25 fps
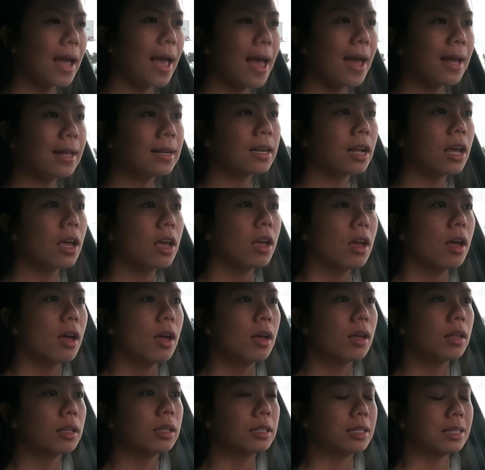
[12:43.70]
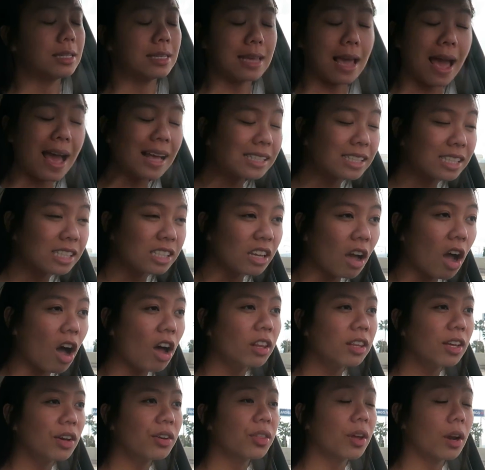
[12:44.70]
And yes,
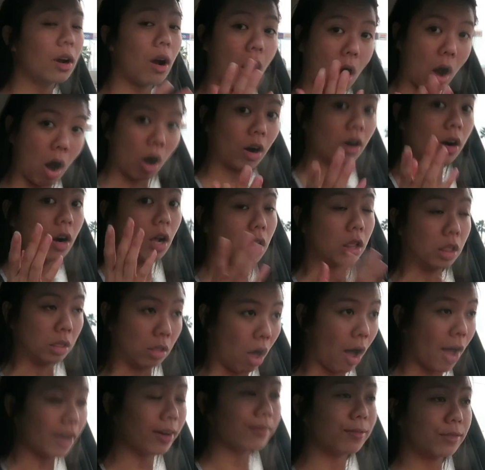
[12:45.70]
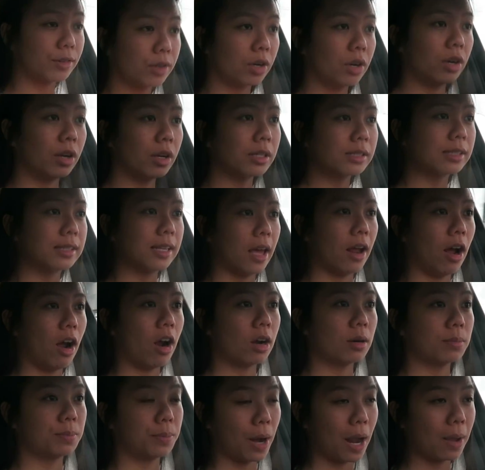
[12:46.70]
although there are a lot of girls that
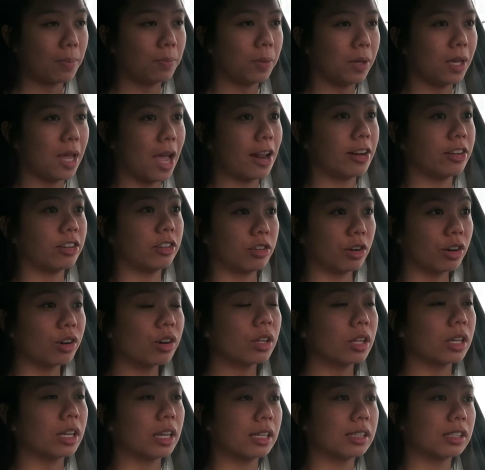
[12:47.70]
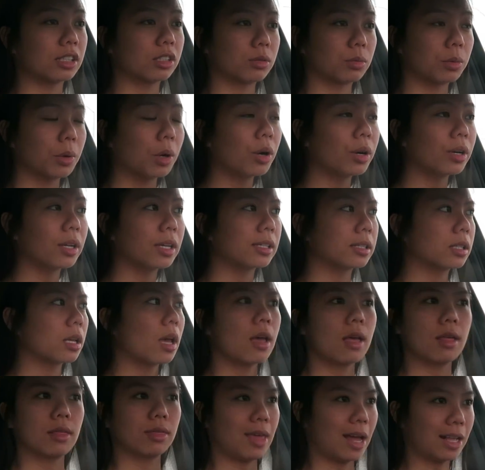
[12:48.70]
are preppy and girly in sororities,
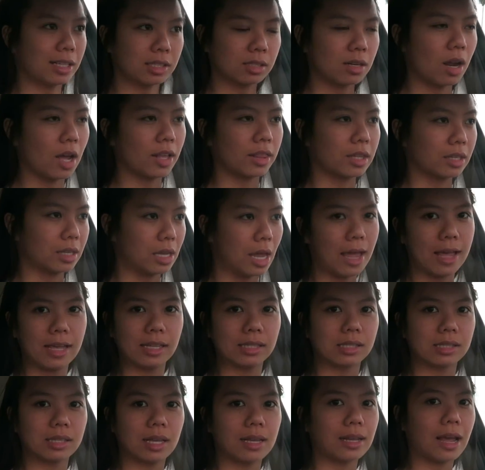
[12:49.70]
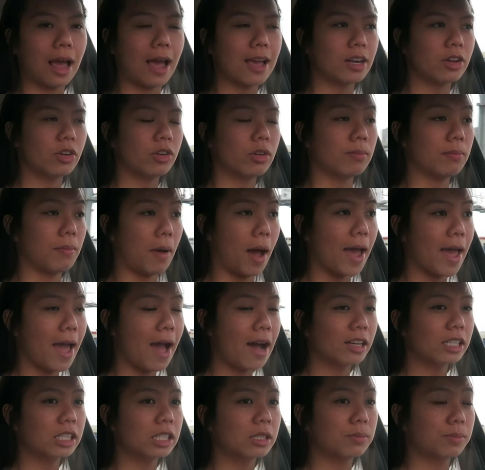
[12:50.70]
that's not the case. Like I know in my
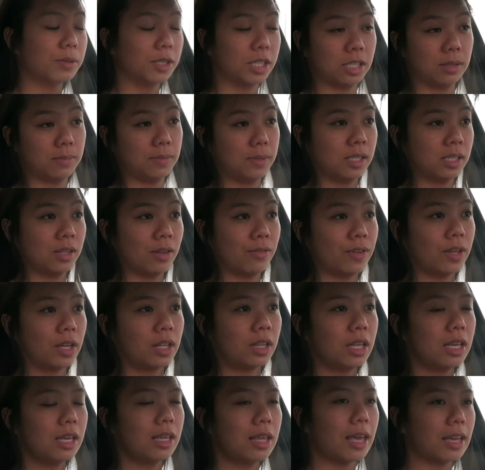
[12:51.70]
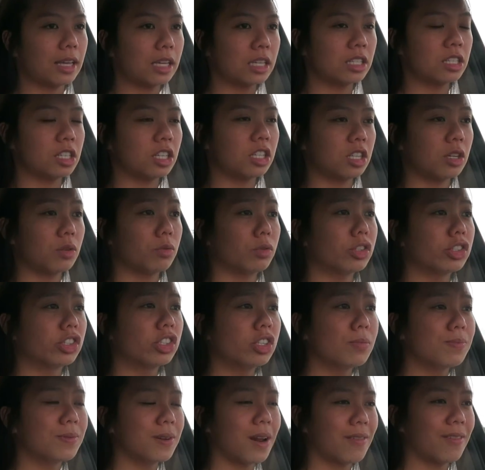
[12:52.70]
house specifically, like in DG, we're
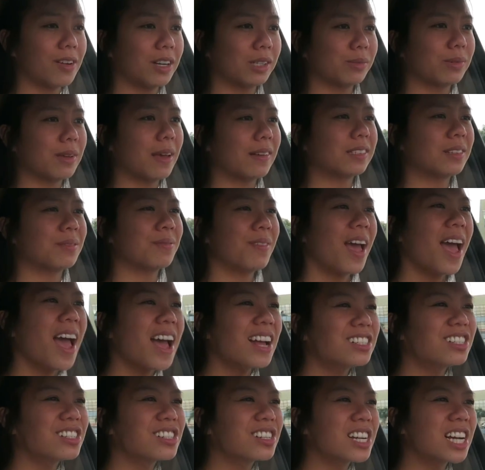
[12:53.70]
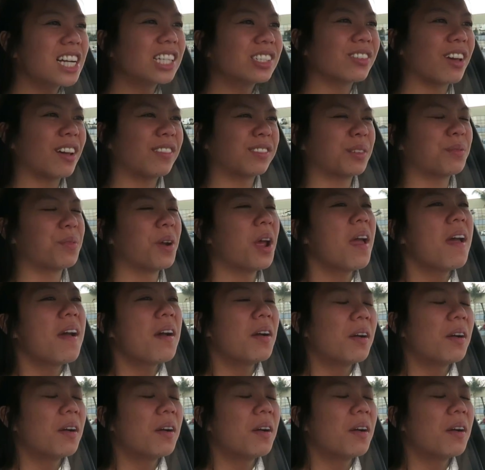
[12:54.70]
super diverse. We have some edgy girls, we have some